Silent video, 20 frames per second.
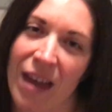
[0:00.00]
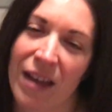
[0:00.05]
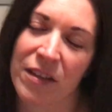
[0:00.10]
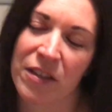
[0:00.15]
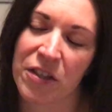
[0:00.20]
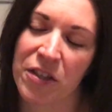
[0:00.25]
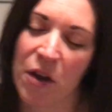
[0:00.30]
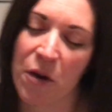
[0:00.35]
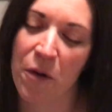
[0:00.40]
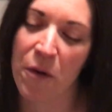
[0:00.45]

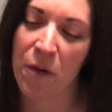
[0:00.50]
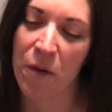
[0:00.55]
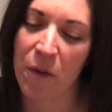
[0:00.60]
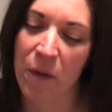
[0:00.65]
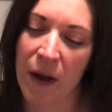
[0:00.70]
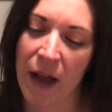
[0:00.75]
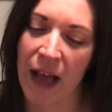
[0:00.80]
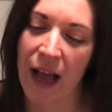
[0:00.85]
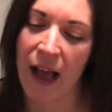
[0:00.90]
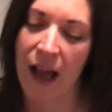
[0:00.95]

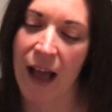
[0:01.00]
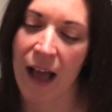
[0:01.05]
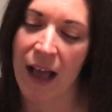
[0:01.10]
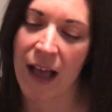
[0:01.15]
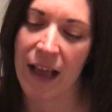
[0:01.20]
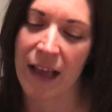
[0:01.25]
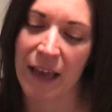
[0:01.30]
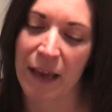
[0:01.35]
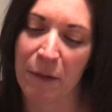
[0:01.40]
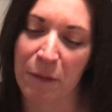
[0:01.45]
So
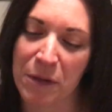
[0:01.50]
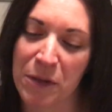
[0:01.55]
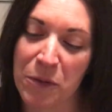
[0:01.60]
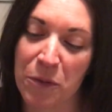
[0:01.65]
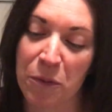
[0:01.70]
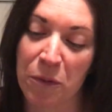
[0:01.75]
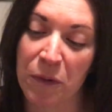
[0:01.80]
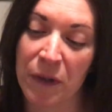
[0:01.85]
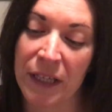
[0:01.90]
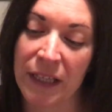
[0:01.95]
it was
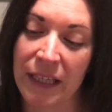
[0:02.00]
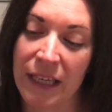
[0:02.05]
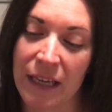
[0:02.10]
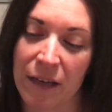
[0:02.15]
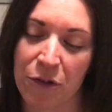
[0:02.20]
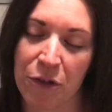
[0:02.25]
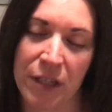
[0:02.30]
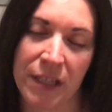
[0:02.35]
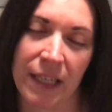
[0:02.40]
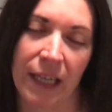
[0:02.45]
really
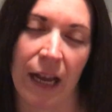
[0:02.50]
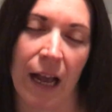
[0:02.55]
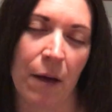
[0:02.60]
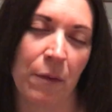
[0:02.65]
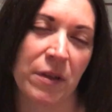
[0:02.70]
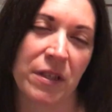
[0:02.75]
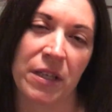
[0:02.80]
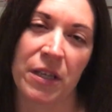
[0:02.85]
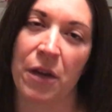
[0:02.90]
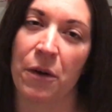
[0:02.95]
interesting. I
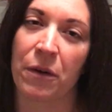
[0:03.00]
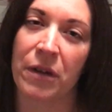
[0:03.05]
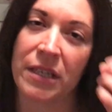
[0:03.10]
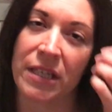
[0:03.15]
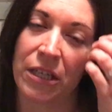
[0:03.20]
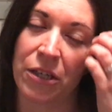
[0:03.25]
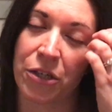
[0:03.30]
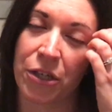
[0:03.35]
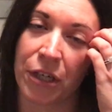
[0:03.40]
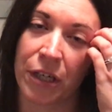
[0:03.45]
was a yoga
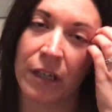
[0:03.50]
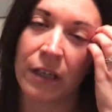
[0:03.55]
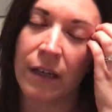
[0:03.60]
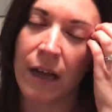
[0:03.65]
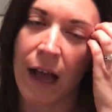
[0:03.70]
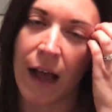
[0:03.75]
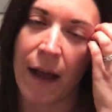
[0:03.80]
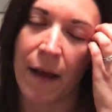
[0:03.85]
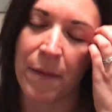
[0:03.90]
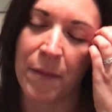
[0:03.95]
teacher
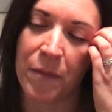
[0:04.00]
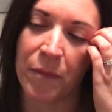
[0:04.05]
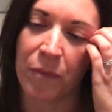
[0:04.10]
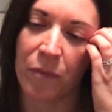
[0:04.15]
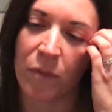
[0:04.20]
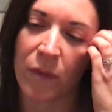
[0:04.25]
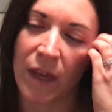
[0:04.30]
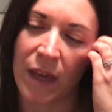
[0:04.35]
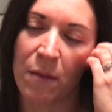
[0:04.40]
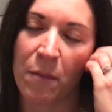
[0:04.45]

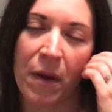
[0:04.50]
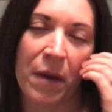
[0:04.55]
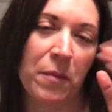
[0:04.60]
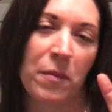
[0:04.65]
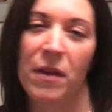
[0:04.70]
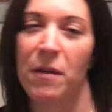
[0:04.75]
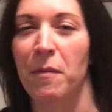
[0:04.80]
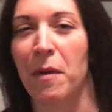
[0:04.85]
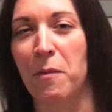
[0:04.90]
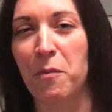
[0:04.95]
in
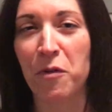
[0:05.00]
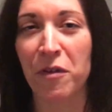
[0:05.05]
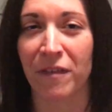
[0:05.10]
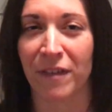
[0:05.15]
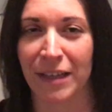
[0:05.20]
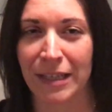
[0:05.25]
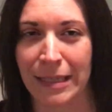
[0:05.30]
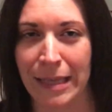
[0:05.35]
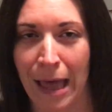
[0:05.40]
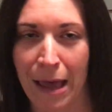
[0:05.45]
my
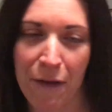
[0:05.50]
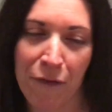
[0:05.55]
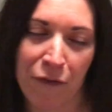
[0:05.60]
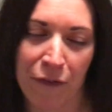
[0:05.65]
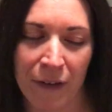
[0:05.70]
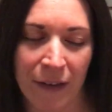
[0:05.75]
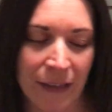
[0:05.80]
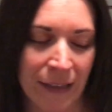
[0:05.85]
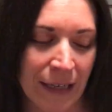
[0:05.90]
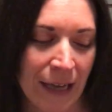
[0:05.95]
previous
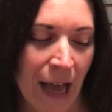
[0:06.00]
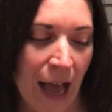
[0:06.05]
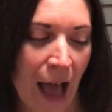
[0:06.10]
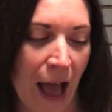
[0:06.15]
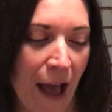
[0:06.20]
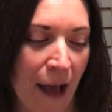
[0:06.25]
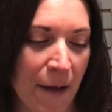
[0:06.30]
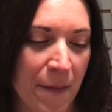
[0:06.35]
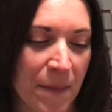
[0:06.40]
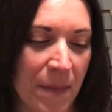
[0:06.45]
life,
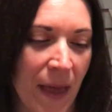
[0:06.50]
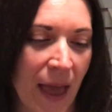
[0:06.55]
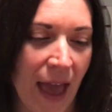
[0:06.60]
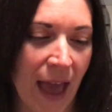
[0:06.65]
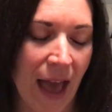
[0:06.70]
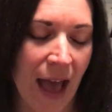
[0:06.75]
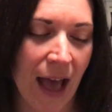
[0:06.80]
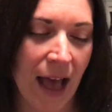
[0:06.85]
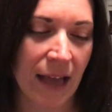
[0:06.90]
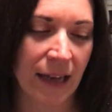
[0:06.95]

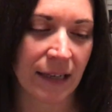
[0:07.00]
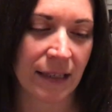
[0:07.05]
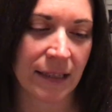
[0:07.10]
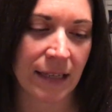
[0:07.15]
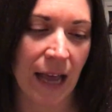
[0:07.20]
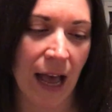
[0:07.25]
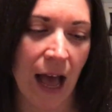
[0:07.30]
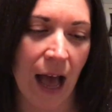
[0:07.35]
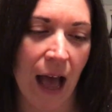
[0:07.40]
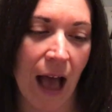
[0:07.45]
and
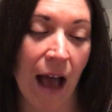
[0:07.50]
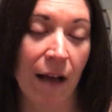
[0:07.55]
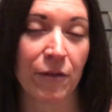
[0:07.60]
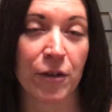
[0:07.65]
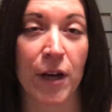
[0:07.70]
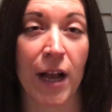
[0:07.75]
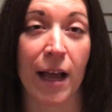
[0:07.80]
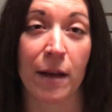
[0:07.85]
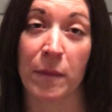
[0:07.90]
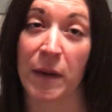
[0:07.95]

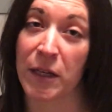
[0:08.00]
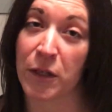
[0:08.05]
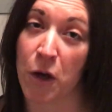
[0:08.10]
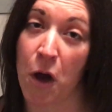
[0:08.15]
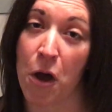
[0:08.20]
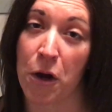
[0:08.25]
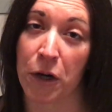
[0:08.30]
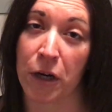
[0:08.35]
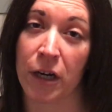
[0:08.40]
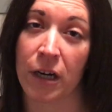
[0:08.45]
after I had my
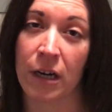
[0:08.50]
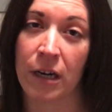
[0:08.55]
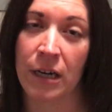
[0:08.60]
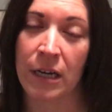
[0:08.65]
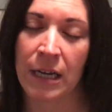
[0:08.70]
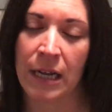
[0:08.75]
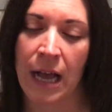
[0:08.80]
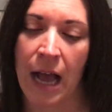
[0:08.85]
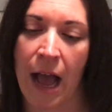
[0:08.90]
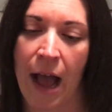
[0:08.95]
daughter,
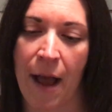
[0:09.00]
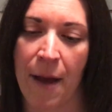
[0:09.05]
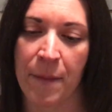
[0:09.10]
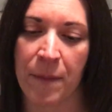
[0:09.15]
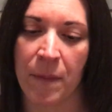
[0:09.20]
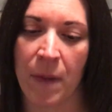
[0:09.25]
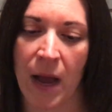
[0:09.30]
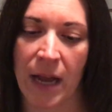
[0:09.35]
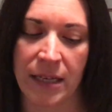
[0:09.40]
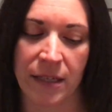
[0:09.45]

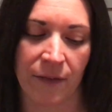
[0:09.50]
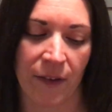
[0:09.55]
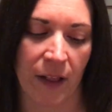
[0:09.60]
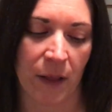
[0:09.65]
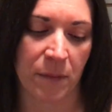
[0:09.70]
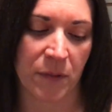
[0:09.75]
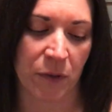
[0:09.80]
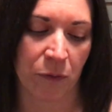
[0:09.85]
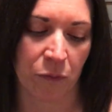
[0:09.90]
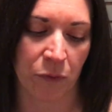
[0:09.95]
I
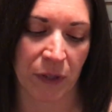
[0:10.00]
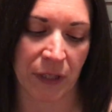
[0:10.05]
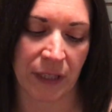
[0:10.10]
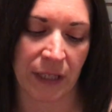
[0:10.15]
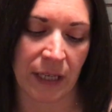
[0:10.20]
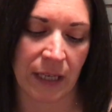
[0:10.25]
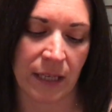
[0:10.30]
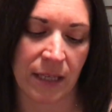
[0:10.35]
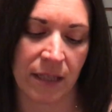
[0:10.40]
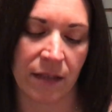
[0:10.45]
developed a
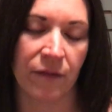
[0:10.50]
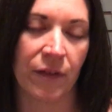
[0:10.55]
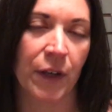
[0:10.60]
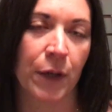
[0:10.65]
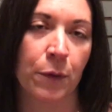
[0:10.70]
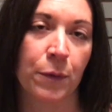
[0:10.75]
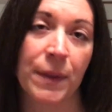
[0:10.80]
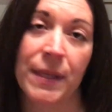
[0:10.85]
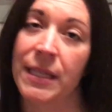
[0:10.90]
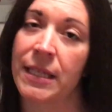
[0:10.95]
really
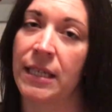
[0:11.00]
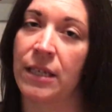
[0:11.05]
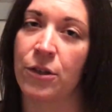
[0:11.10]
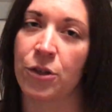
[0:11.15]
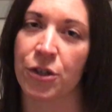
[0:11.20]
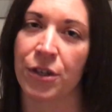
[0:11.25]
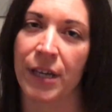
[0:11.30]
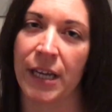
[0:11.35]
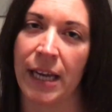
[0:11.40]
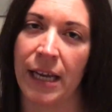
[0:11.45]
severe wrist
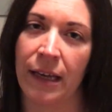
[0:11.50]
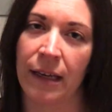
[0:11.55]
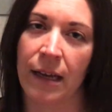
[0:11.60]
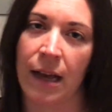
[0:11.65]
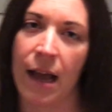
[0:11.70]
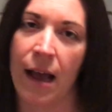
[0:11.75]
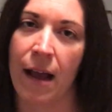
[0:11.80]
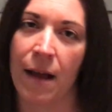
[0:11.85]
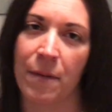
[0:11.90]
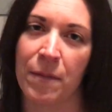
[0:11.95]
injury.
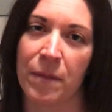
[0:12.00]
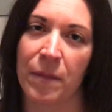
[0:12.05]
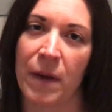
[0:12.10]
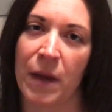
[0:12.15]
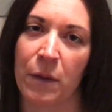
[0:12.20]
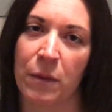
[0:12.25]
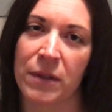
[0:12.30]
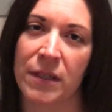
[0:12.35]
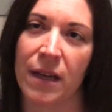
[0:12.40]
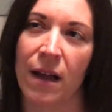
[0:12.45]

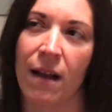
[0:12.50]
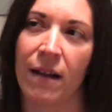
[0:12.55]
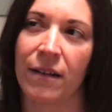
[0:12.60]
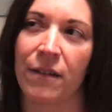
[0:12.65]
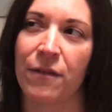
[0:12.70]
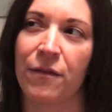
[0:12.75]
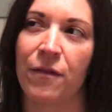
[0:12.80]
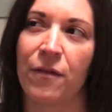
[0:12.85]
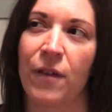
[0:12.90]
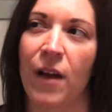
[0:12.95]
It was kind
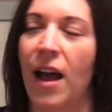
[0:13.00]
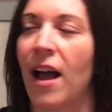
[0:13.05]
of